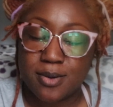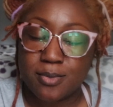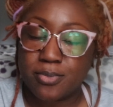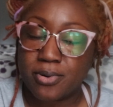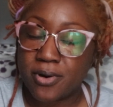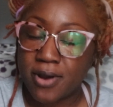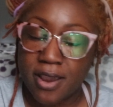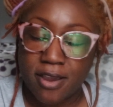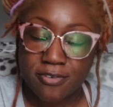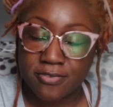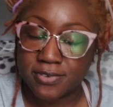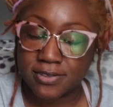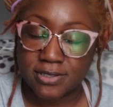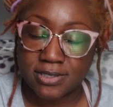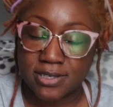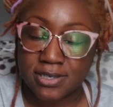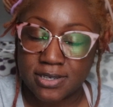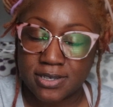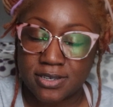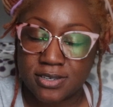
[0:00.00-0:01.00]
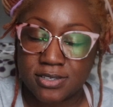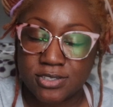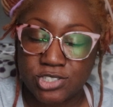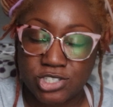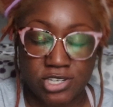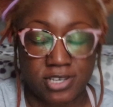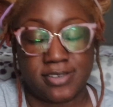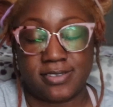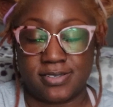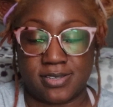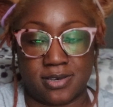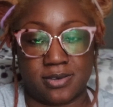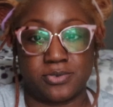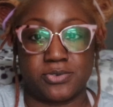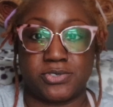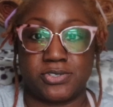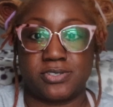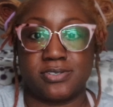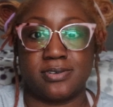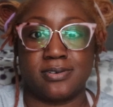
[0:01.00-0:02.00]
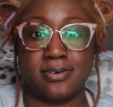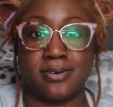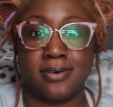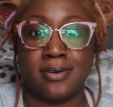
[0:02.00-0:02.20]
prayerfully, Jesus,